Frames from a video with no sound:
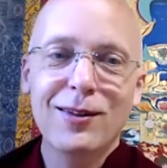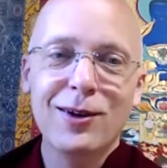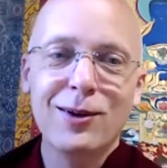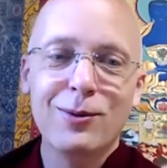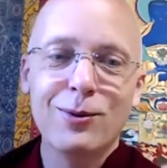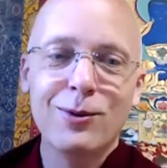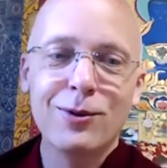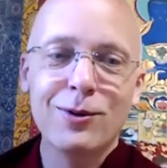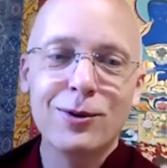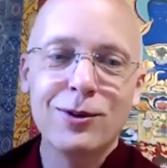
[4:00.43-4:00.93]
I
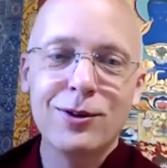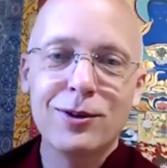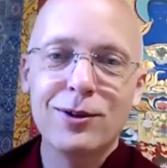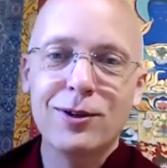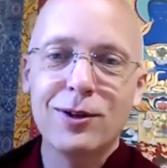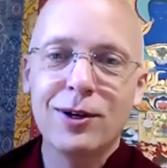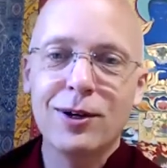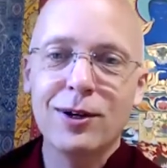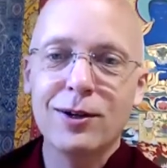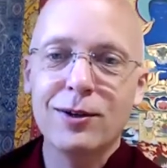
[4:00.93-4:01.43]
really
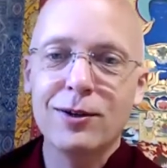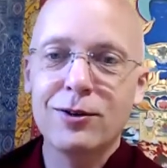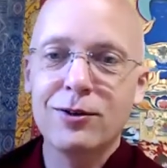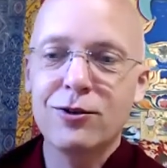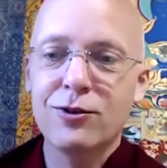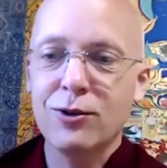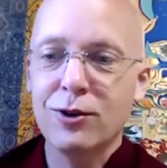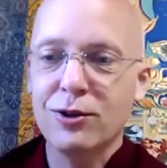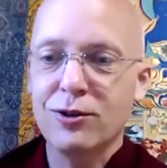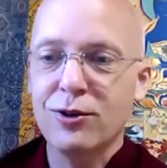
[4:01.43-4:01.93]
uh,
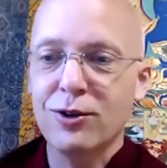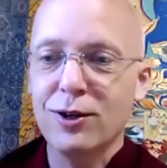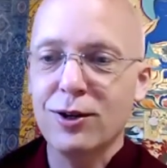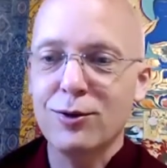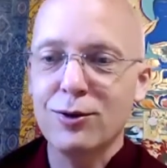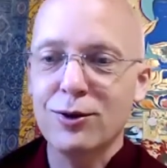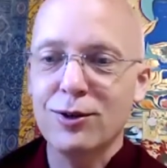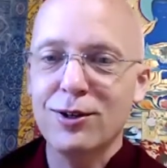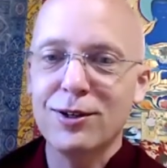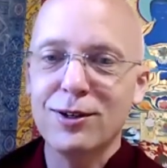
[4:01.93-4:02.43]
enjoy
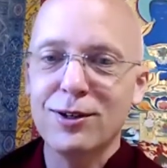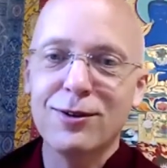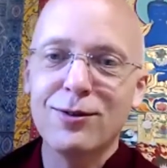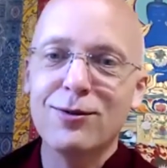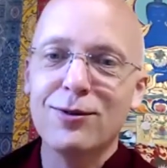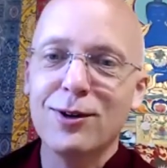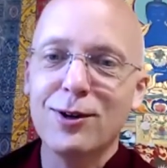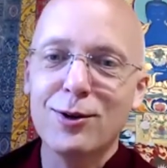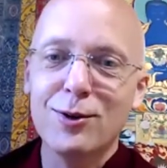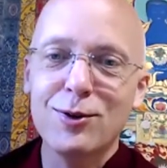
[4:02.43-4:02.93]
translating into
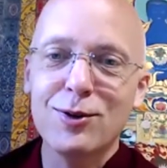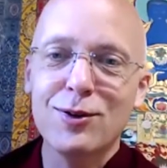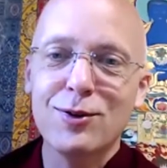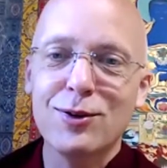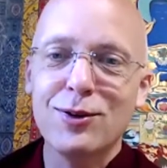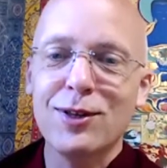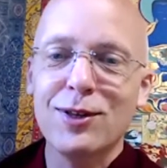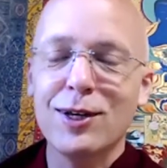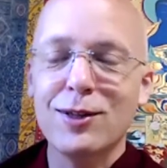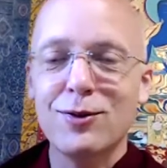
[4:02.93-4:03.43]
verse, and
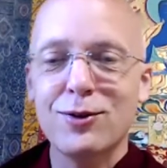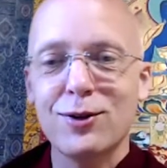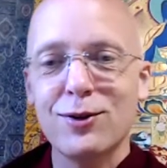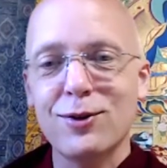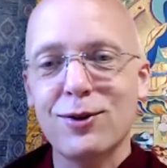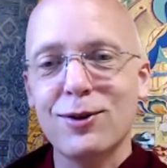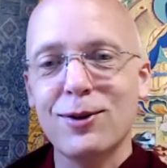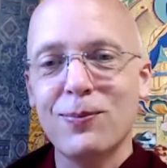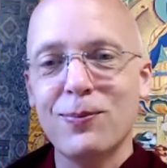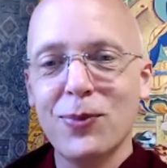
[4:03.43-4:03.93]
so that's
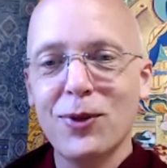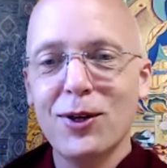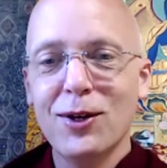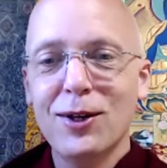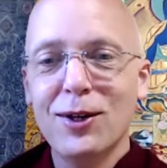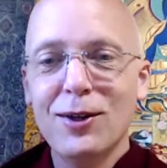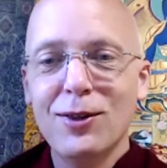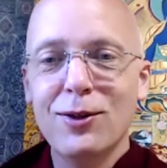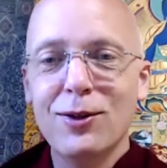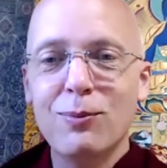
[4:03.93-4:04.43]
just the
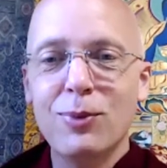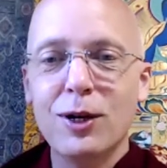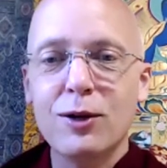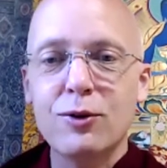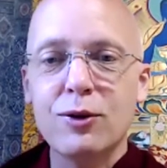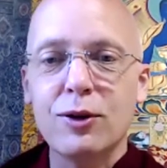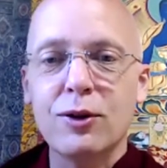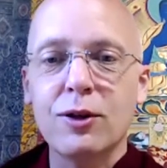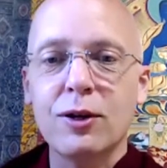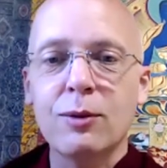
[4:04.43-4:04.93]
the
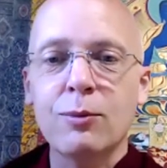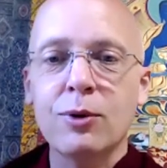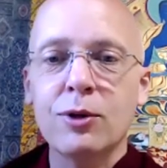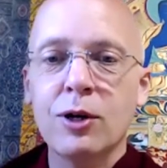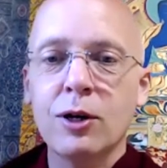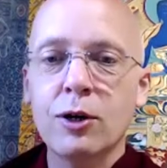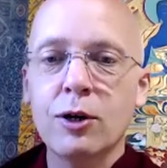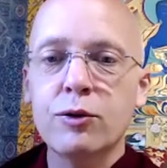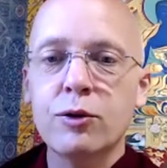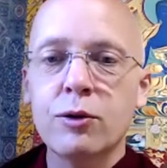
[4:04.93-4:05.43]
basic thing. But
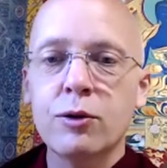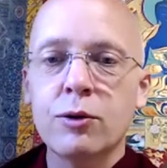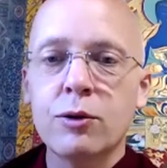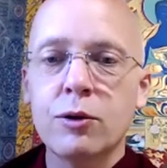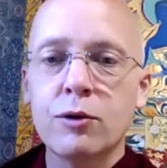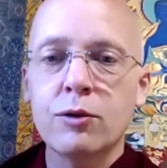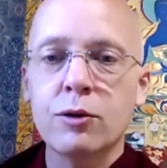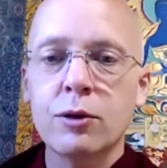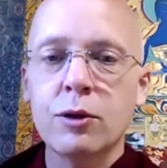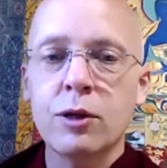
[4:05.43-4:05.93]
also,
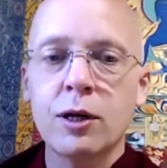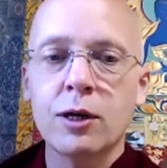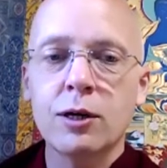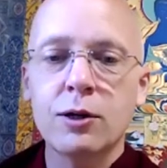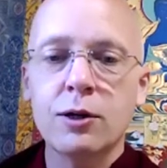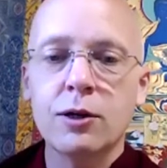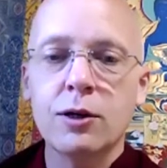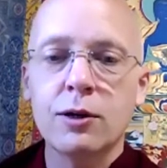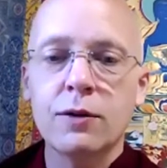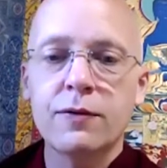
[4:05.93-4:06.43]
there's a lot
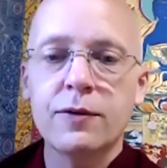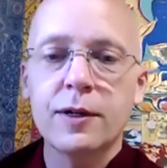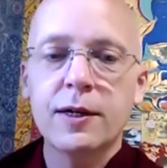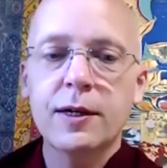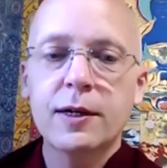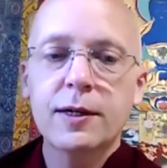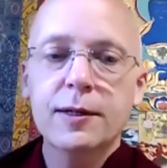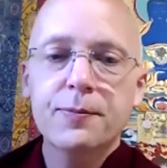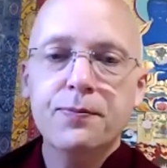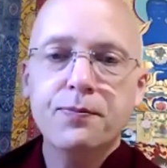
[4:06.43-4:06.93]
of
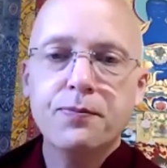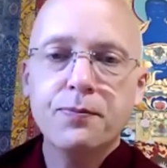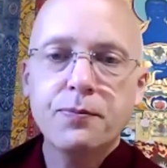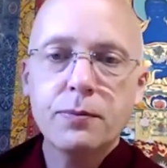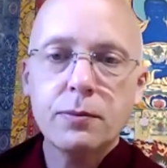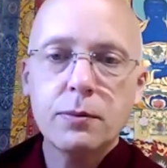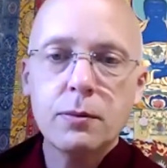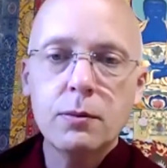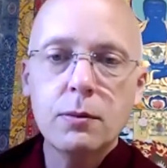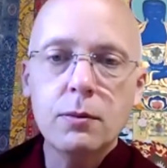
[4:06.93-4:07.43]

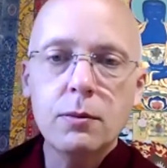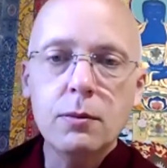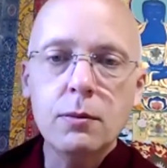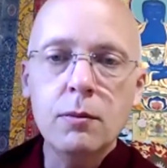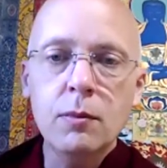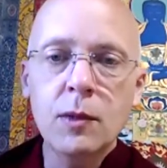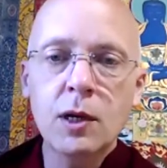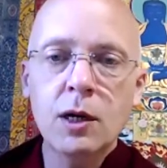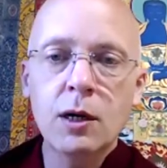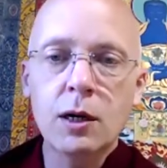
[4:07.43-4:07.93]

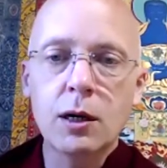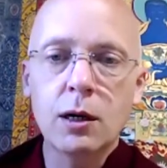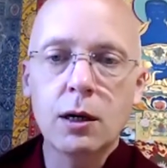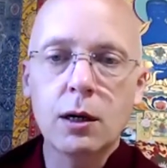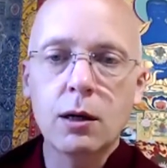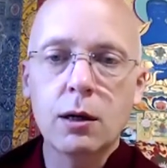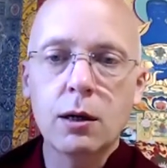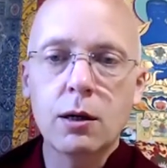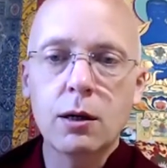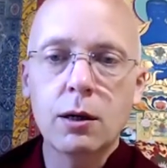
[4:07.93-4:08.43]

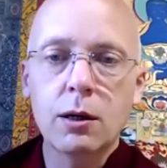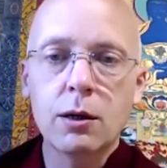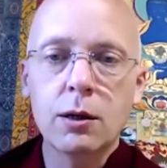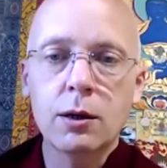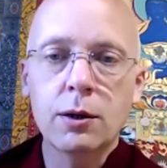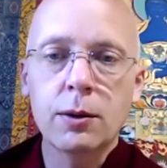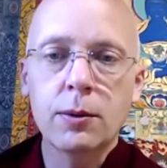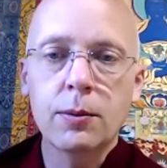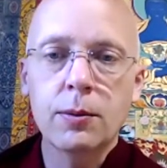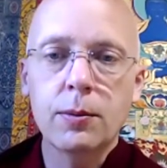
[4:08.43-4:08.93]

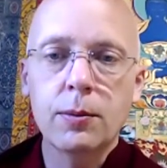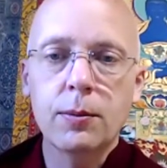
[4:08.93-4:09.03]
uh,